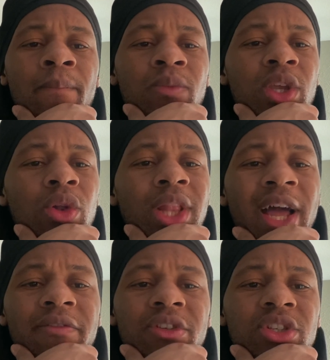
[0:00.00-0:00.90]
your
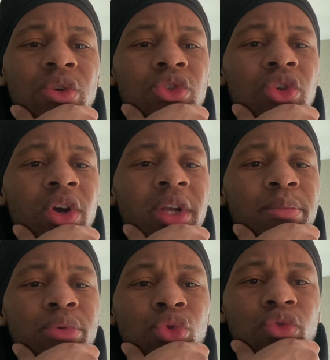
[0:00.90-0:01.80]
life is going to start
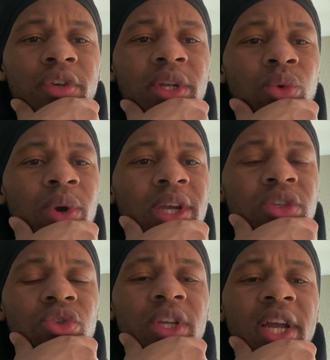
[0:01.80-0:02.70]
improving in
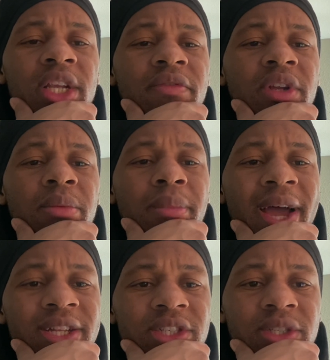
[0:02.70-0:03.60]
ways you can't even
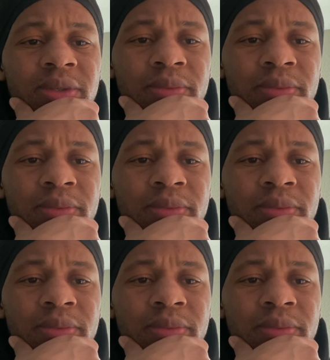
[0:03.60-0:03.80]
imagine.